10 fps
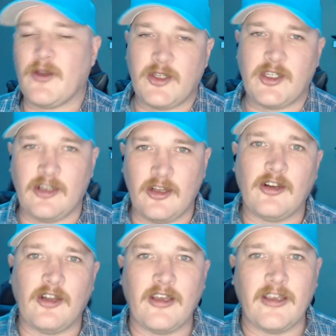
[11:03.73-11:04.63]
look
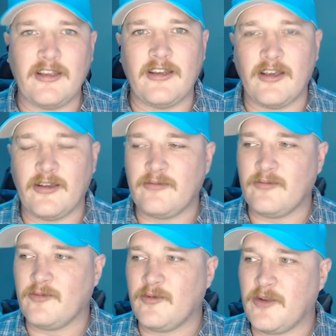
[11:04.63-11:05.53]
like, you
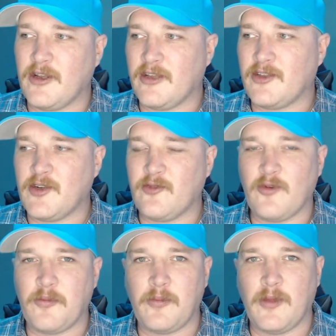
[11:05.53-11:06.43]
know, sort
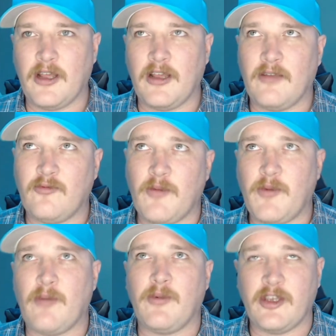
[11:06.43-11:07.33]
of
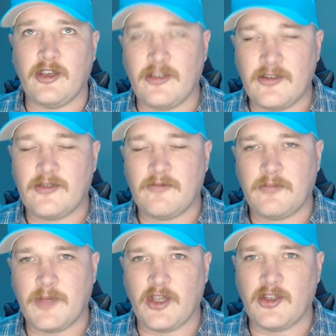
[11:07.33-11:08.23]
Republicans,
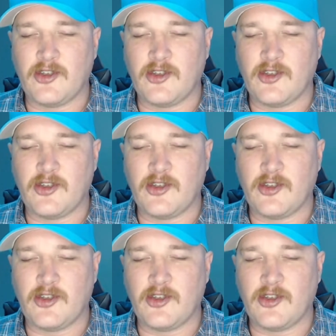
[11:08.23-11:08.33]
because,